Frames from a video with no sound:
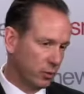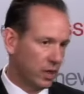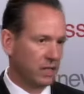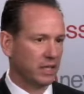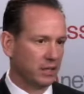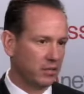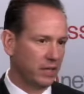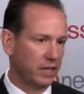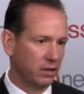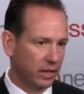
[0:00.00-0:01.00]
process
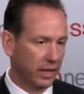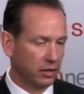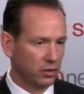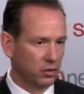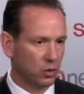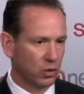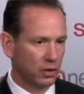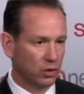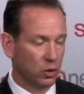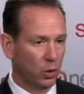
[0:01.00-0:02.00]
video to get it to
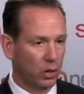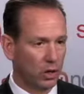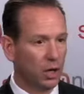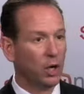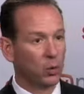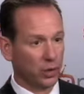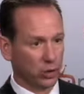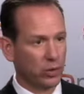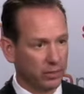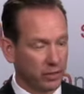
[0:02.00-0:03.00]
storage nor
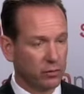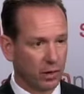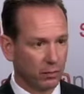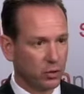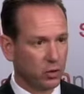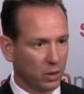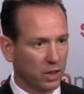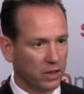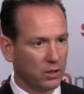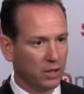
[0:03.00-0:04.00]
retrieve it from
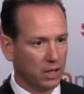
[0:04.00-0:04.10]
storage.